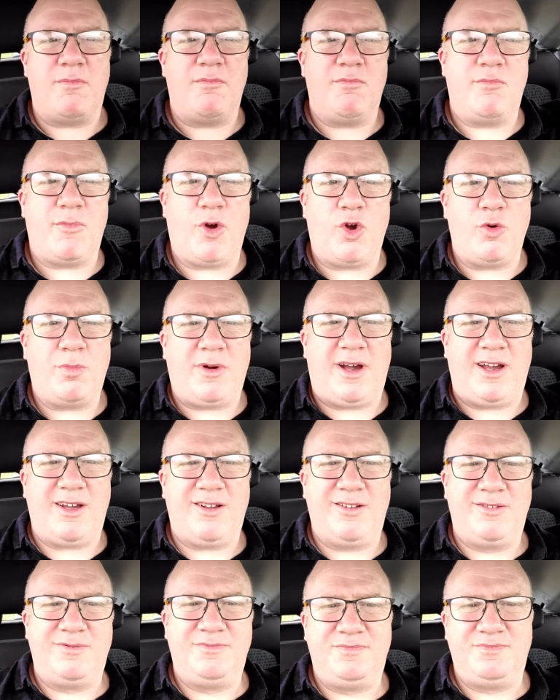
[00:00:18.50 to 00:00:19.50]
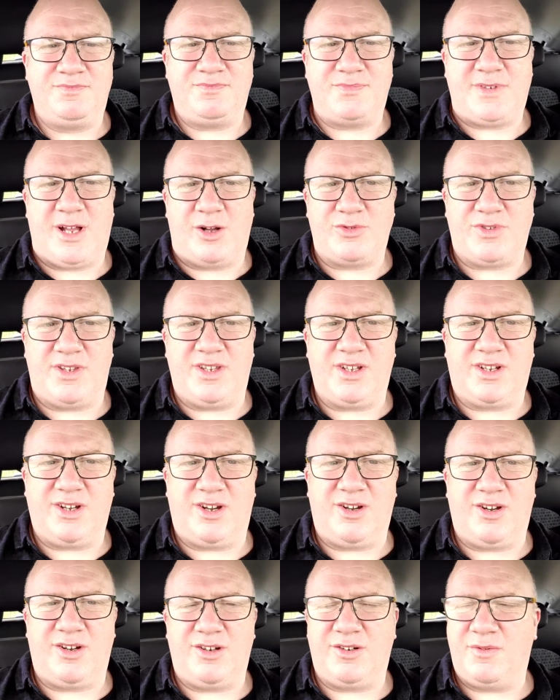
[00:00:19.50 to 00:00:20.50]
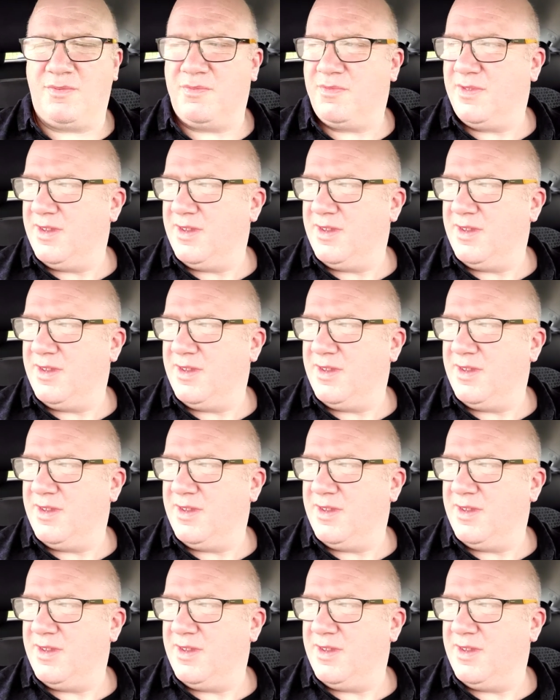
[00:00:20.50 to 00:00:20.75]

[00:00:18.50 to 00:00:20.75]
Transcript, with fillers: mobile, out in the car.